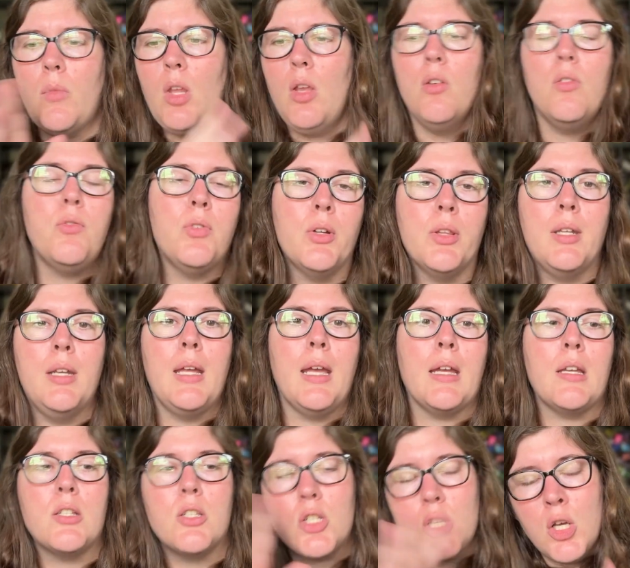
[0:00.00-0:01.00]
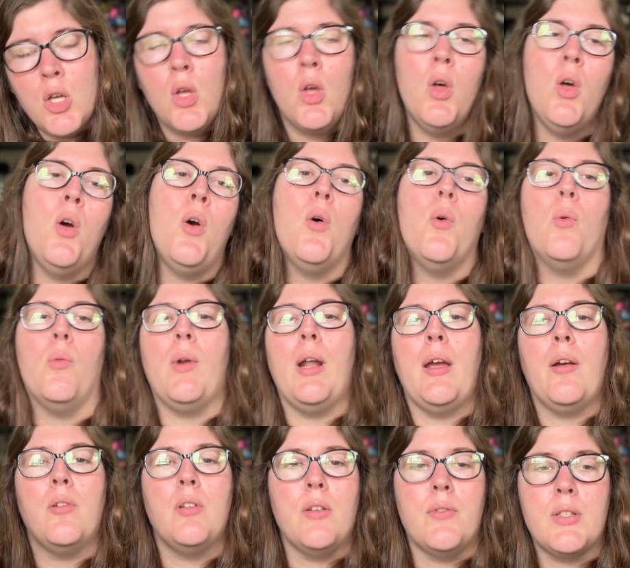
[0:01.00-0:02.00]
for the next
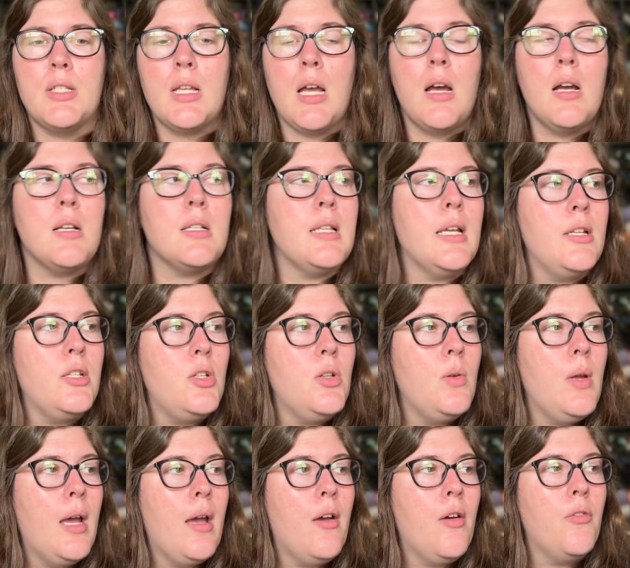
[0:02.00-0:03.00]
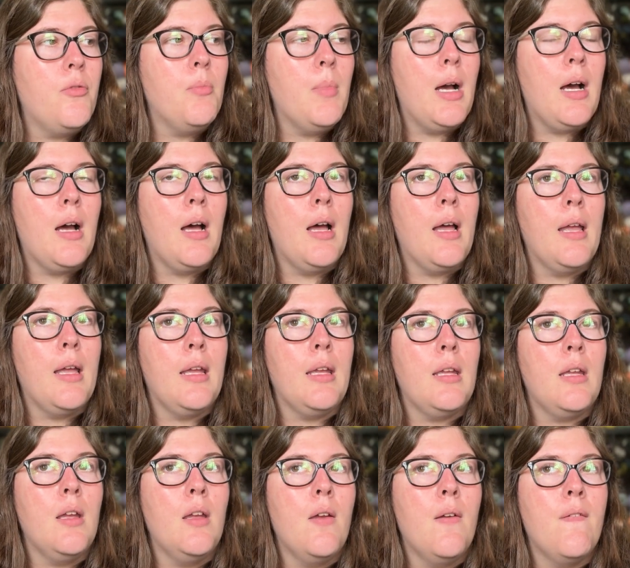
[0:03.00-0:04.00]
round of socks. I do have
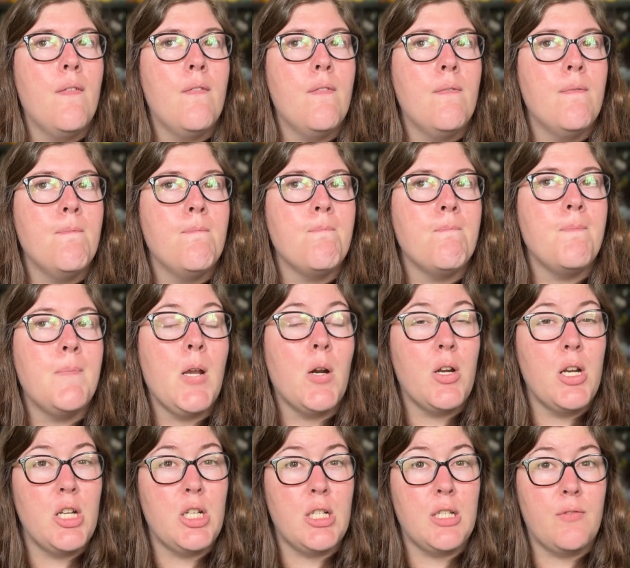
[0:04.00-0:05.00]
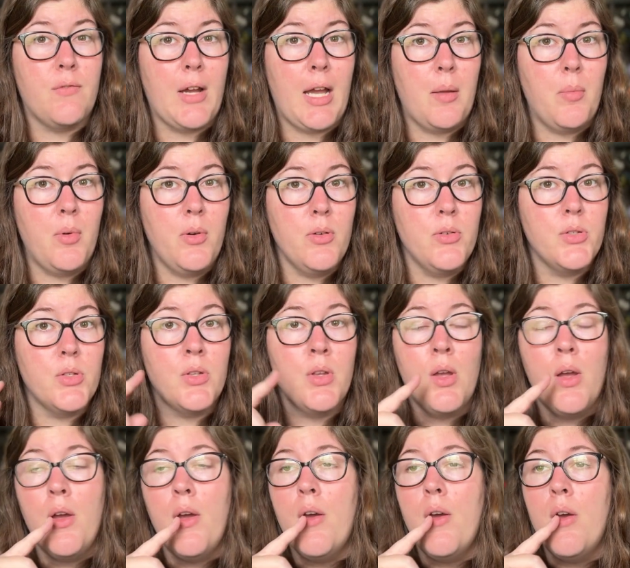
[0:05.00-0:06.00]
my Yarnaceous Fibers
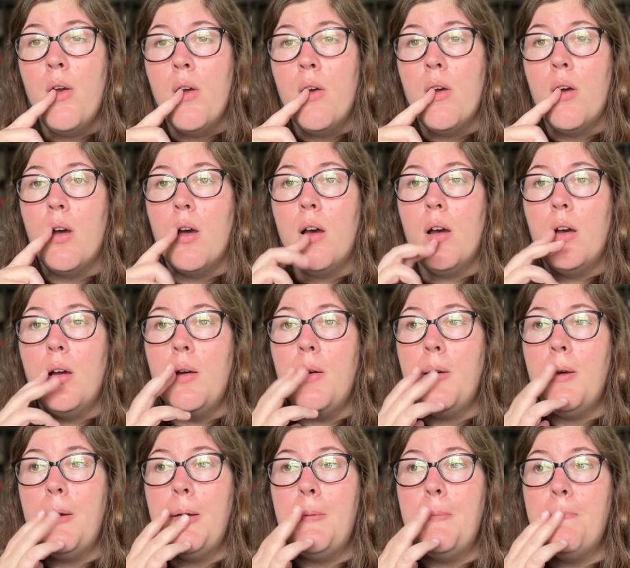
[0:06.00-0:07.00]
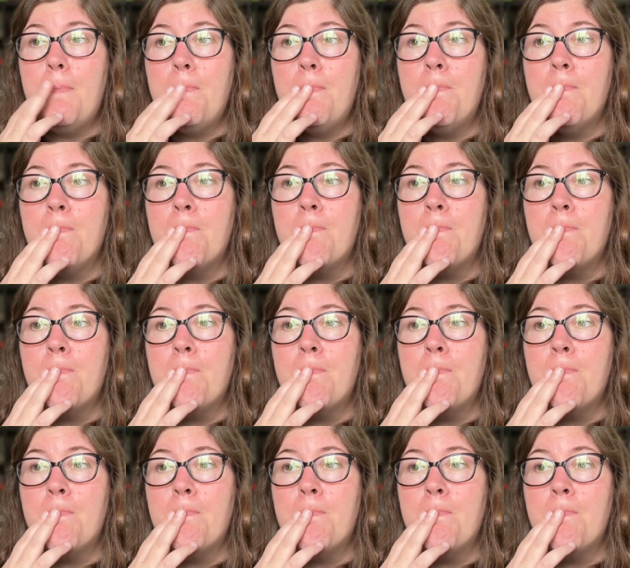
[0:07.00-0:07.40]
wound